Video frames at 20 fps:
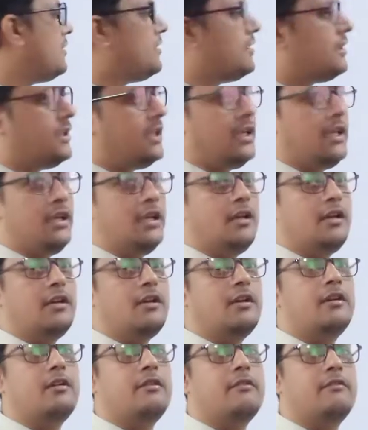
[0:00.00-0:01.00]
the
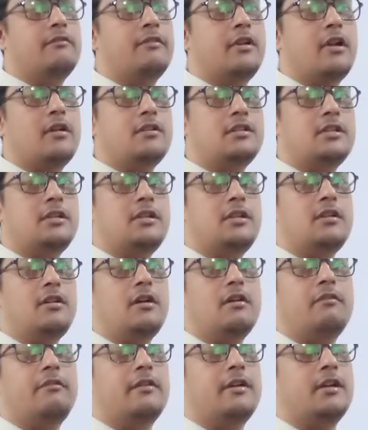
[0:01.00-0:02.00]
velocity
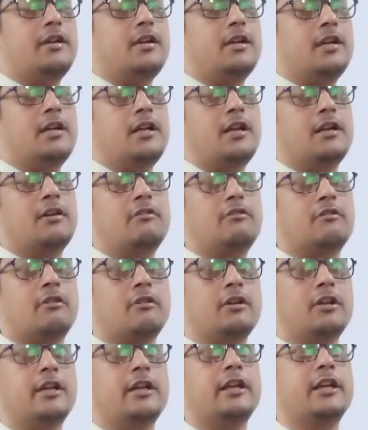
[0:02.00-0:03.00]
of an electron
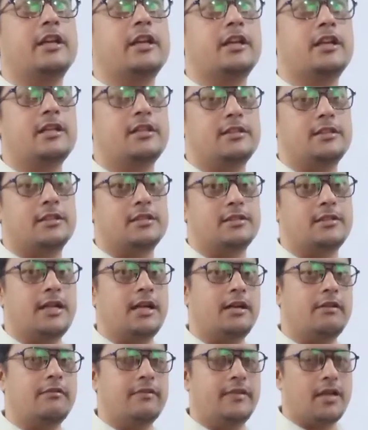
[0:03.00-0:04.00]
increases.
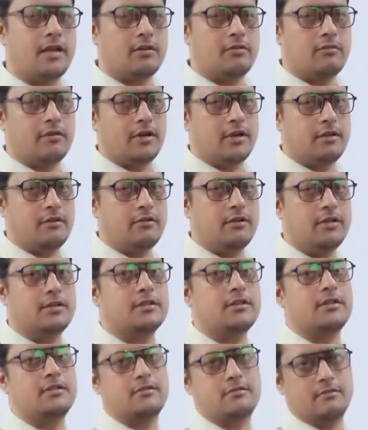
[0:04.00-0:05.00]
That we are going to
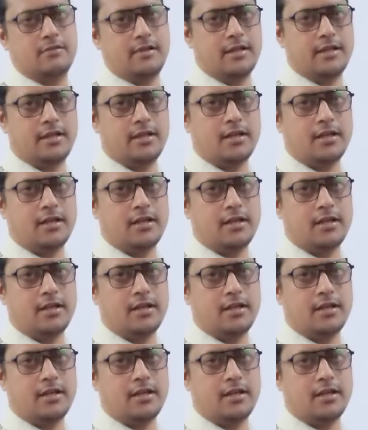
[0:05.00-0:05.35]
discuss today.